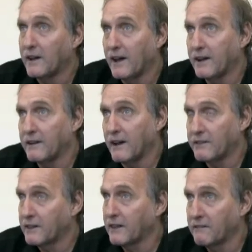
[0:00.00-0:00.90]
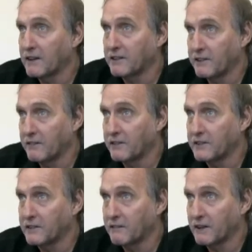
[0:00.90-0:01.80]
and I think that makes a
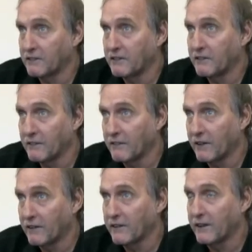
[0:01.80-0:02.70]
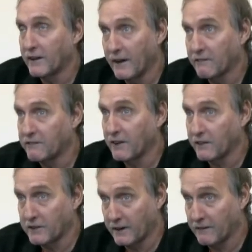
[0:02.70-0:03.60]
difference. It makes me feel better and helps me
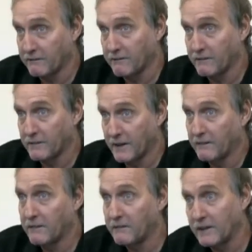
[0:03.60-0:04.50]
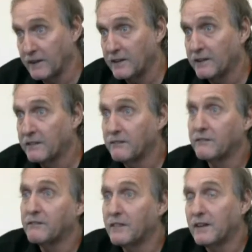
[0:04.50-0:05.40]
understand them and me.
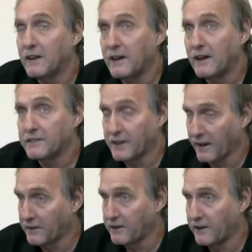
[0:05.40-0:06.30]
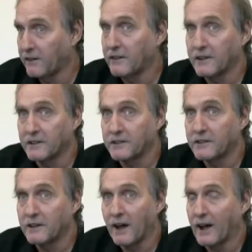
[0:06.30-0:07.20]
Second tier is
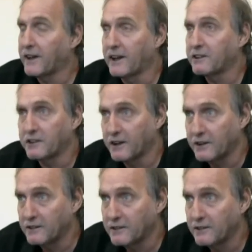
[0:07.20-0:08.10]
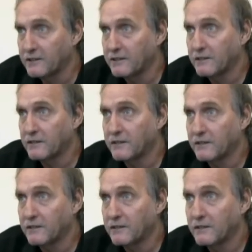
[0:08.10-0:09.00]
I can't change.
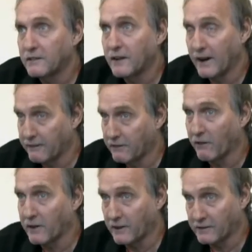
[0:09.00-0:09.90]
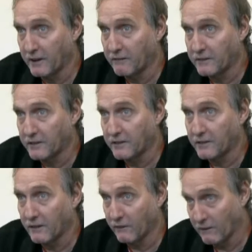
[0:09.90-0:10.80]
I have to only accept
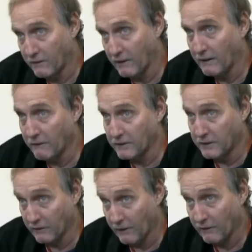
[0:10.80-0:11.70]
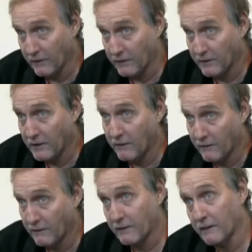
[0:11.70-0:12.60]
or find ways to work with
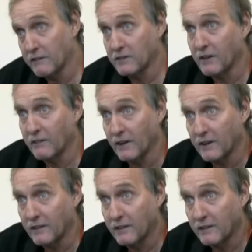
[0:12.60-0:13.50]
whatever comes my way.